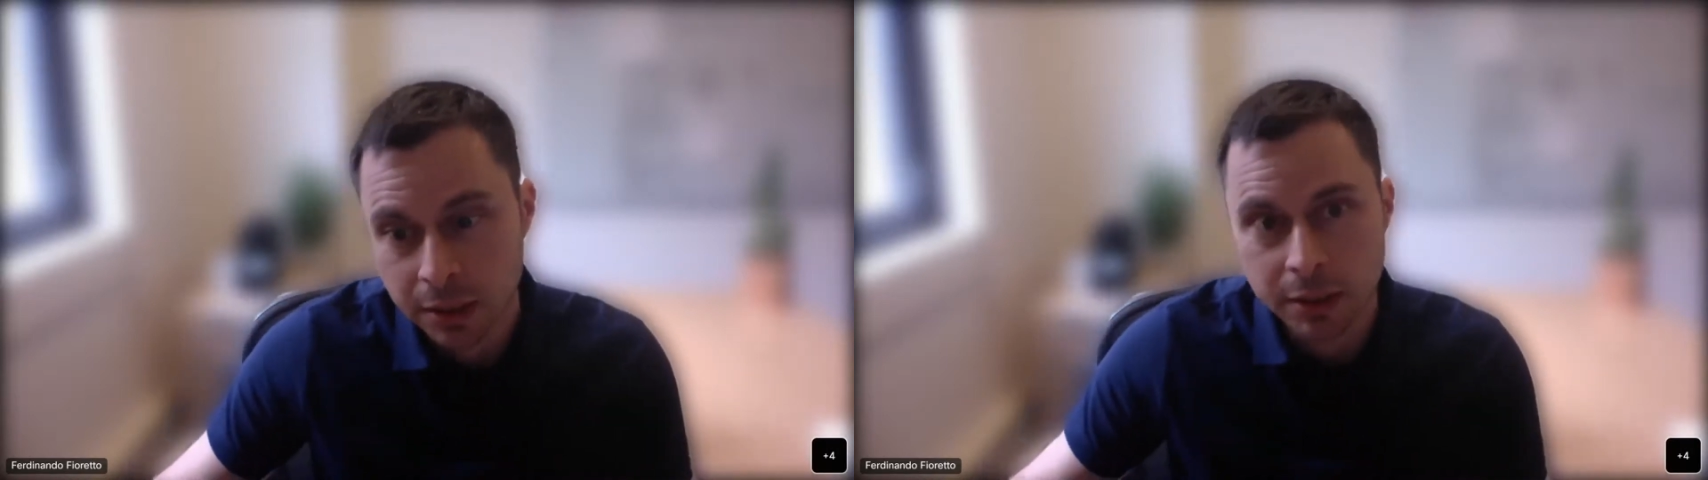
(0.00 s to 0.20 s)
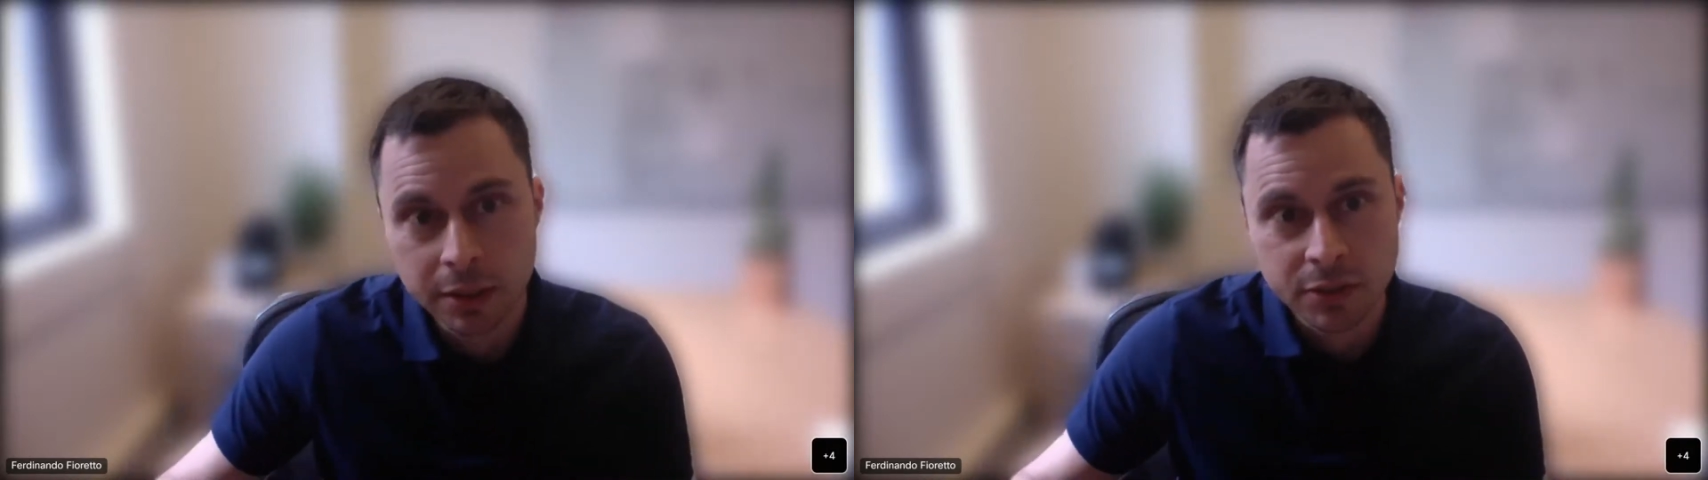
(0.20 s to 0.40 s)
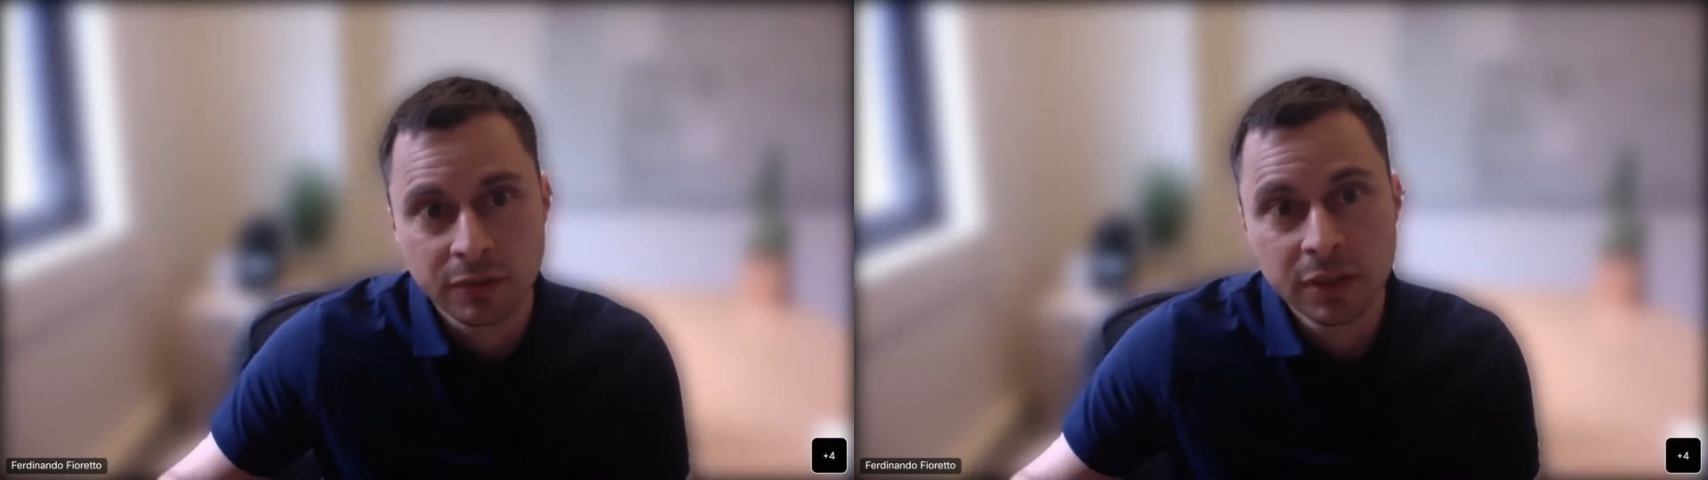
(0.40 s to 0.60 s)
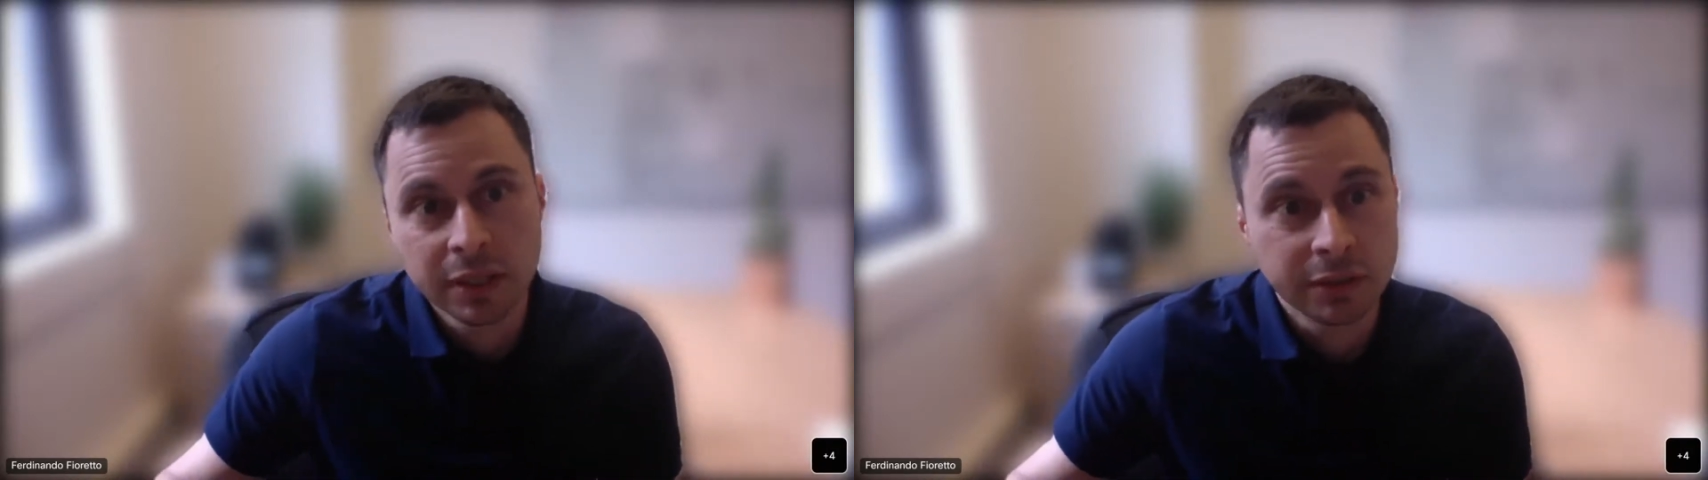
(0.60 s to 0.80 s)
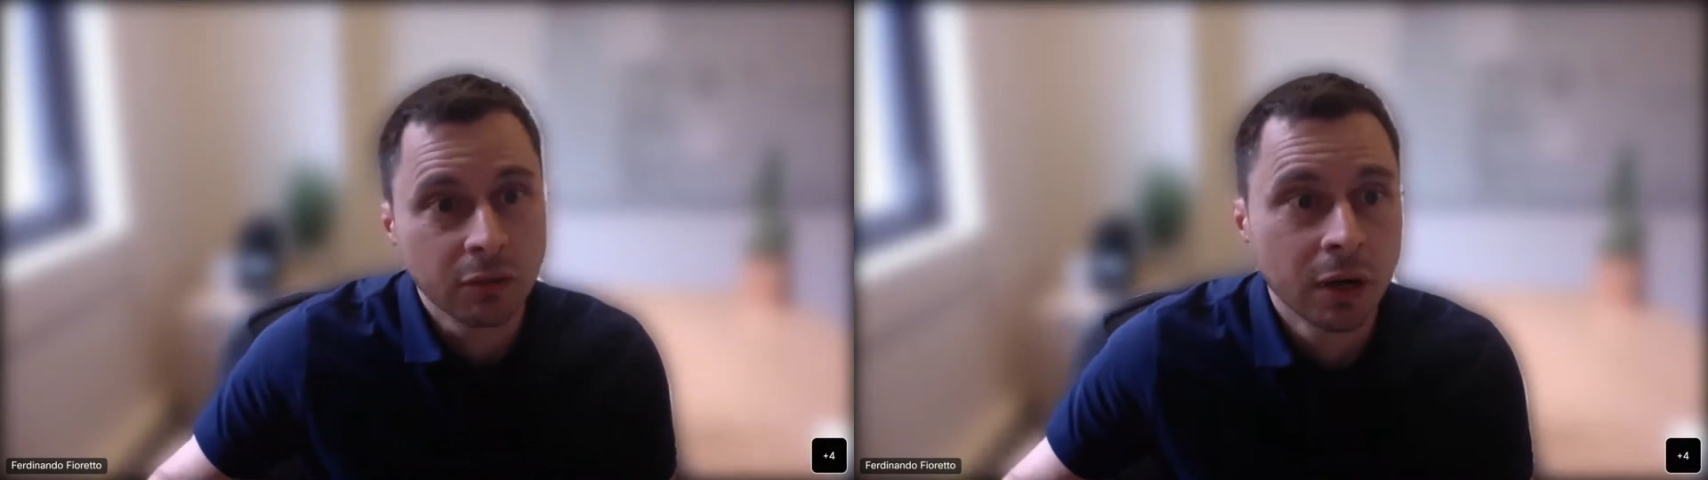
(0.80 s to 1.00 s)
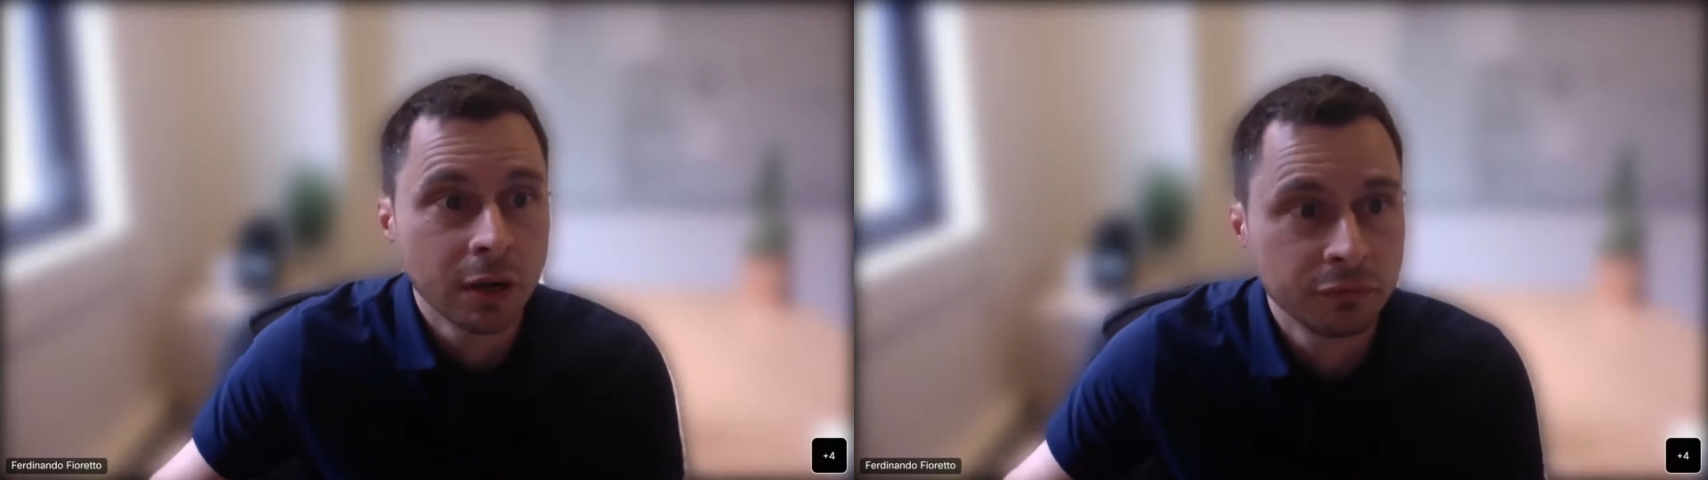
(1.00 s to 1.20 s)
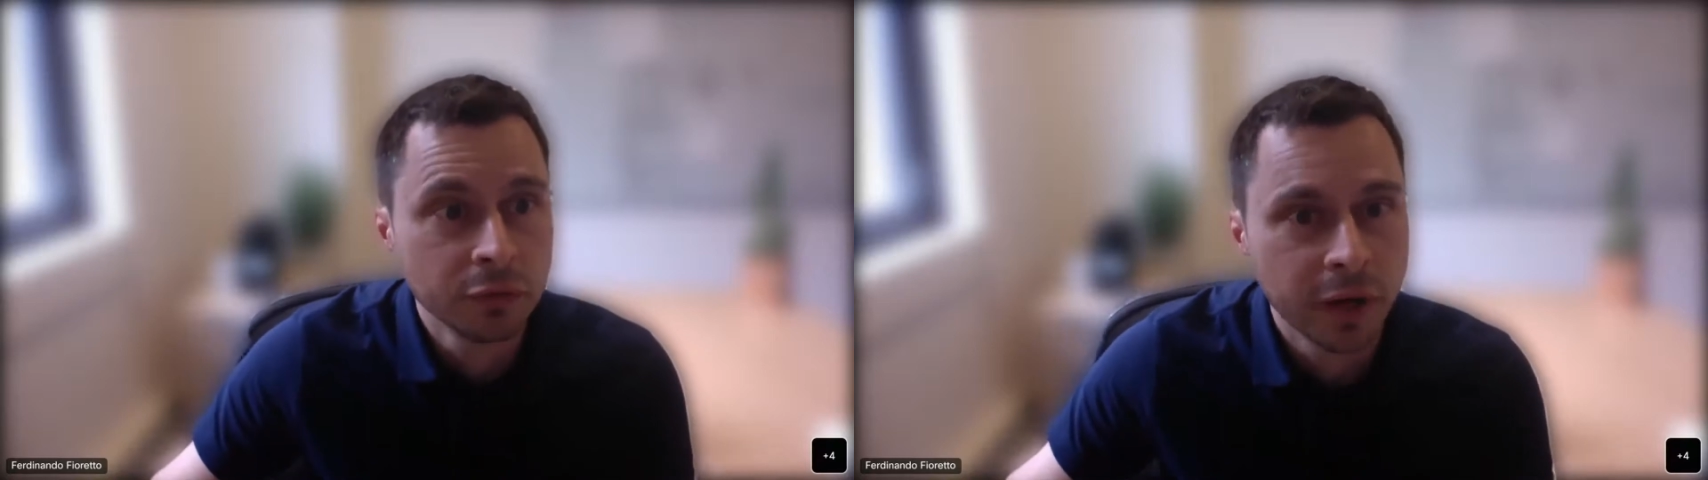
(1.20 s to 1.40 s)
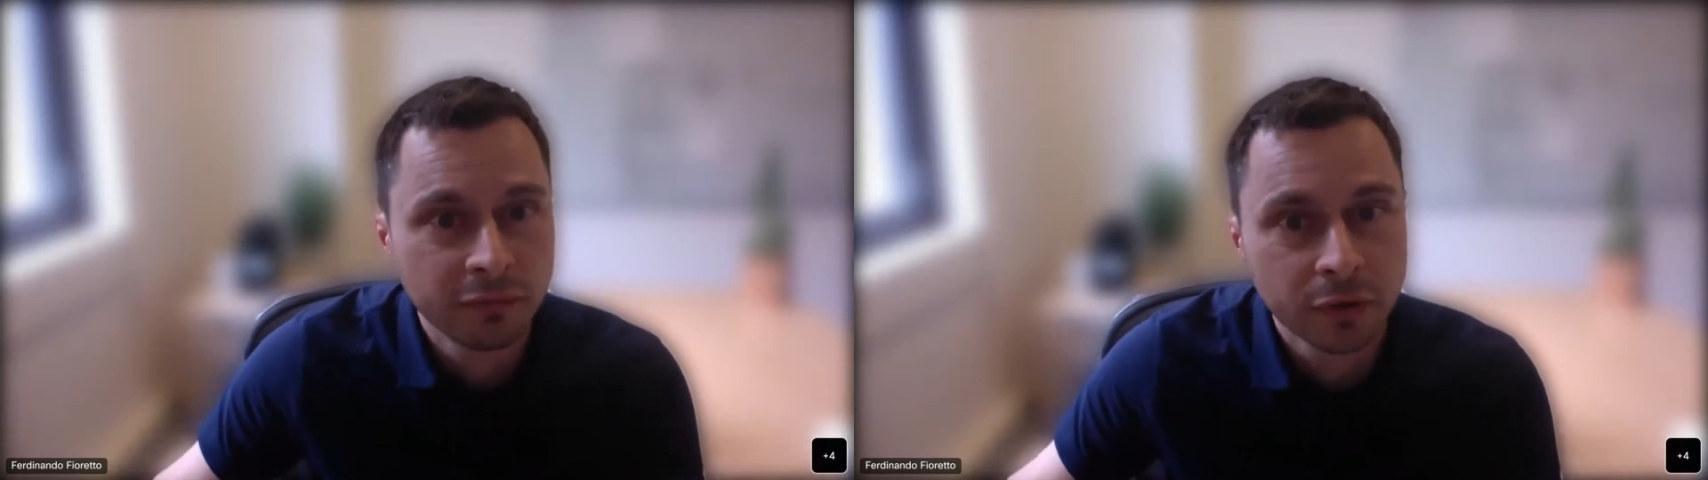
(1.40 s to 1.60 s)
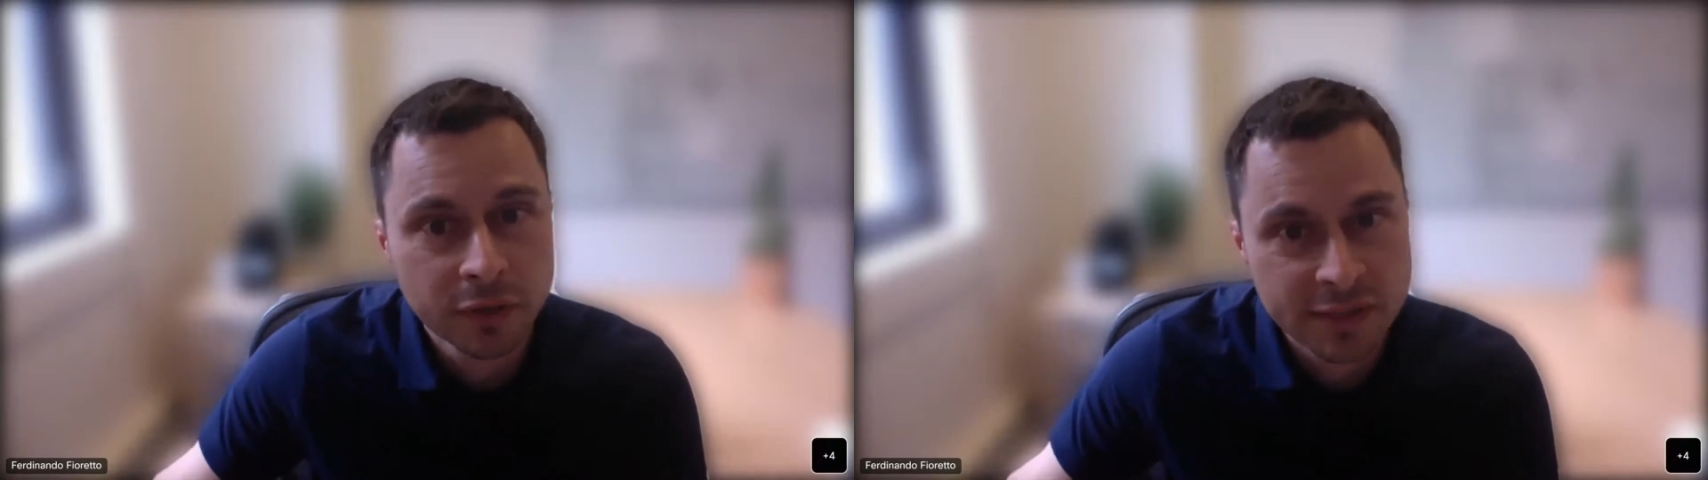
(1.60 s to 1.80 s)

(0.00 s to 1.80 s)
So I think that there are a few efforts